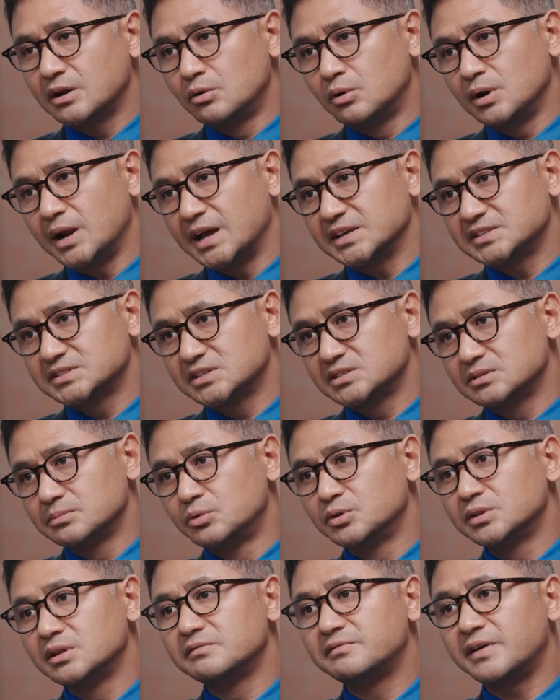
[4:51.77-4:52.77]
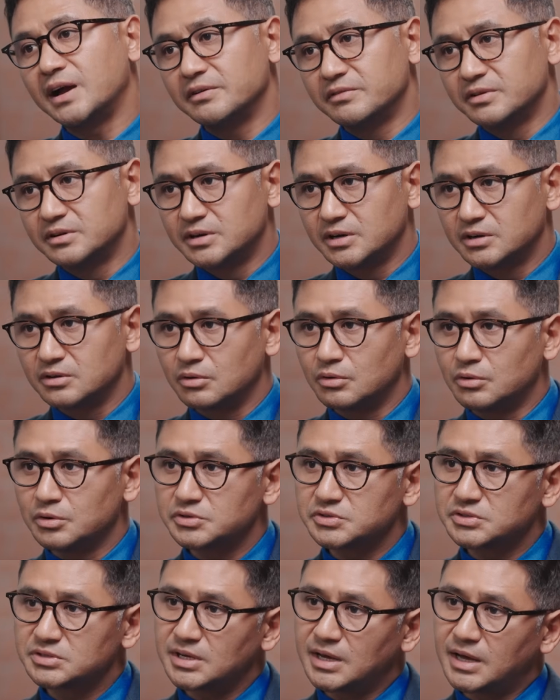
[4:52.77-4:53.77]
can hold assets more than 500
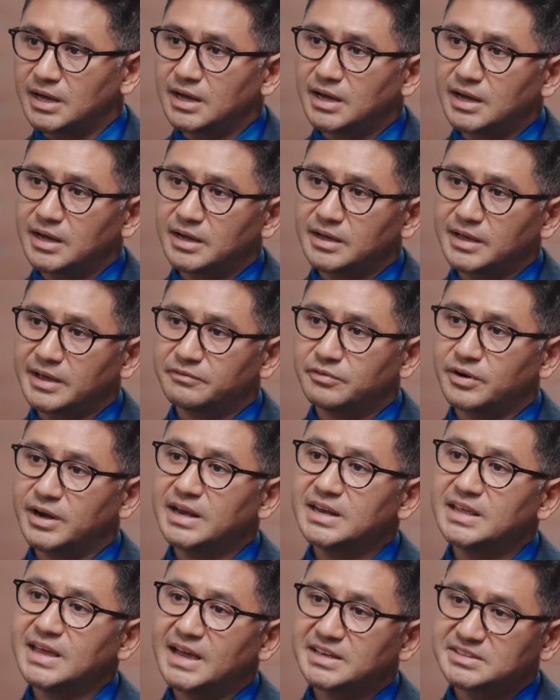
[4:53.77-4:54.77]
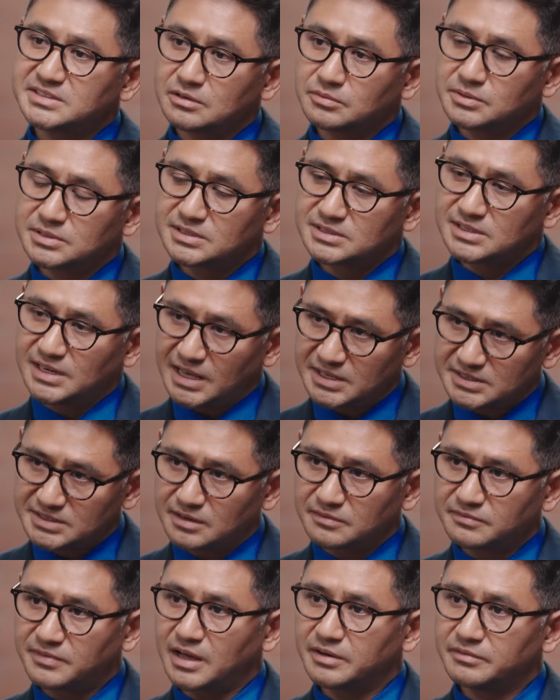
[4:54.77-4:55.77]
crores. For any asset which is less
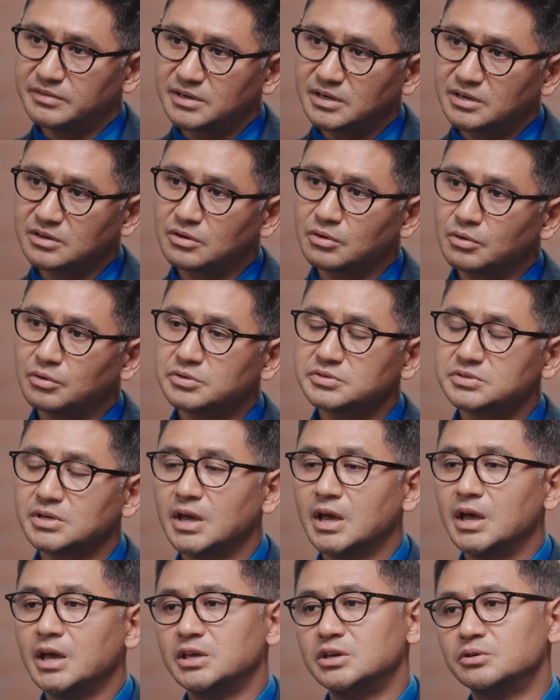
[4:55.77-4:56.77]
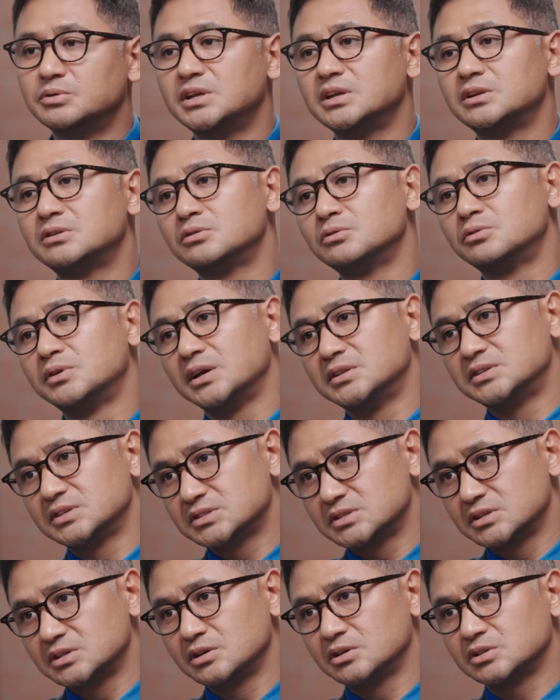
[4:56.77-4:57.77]
than 500 crores, you need to
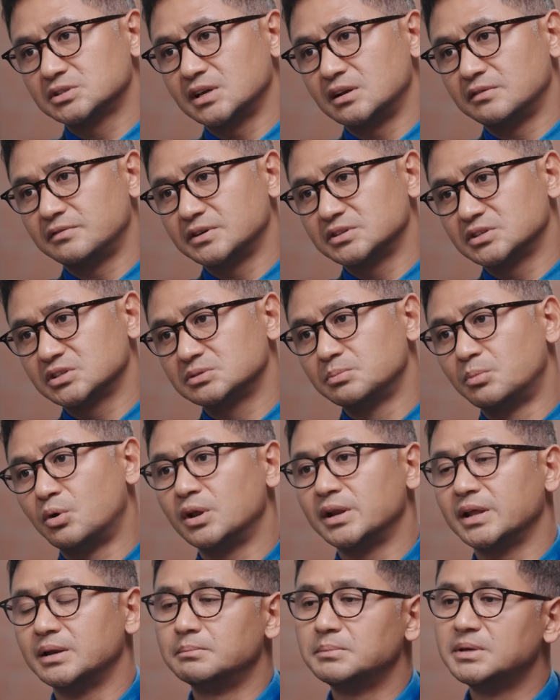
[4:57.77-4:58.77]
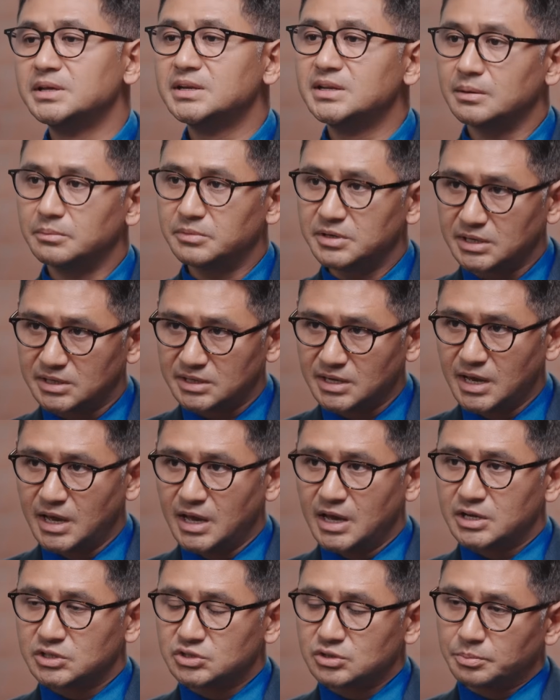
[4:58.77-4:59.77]
register yourself as a small and medium REIT.
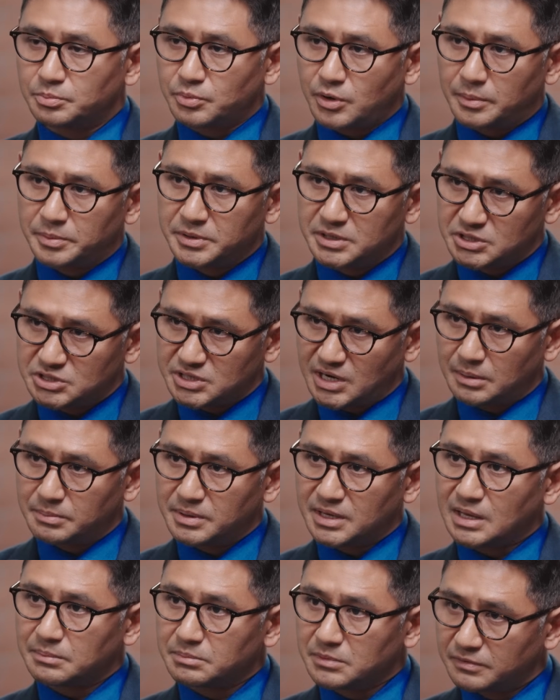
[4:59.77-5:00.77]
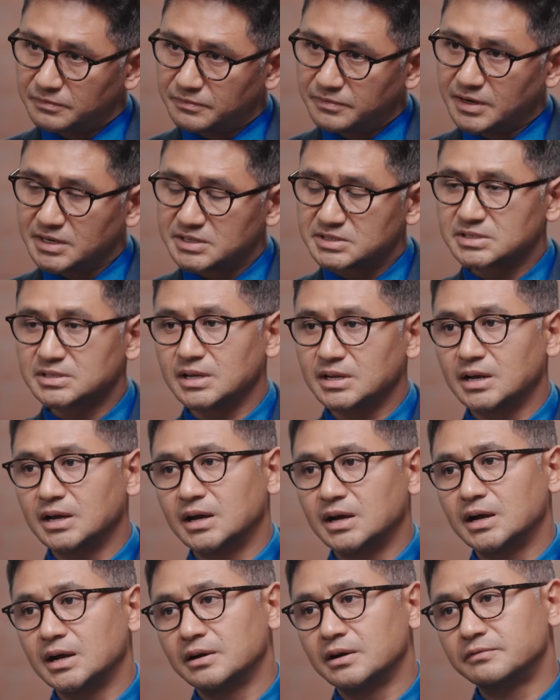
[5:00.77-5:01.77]
So Property Share became the first
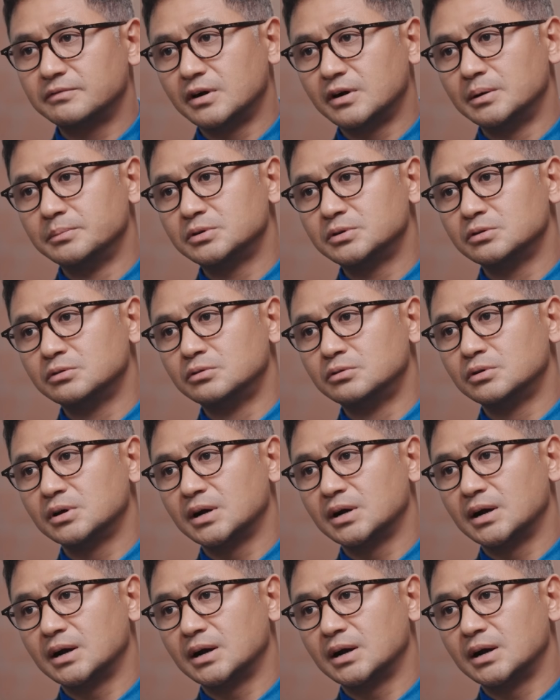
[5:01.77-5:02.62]
firm to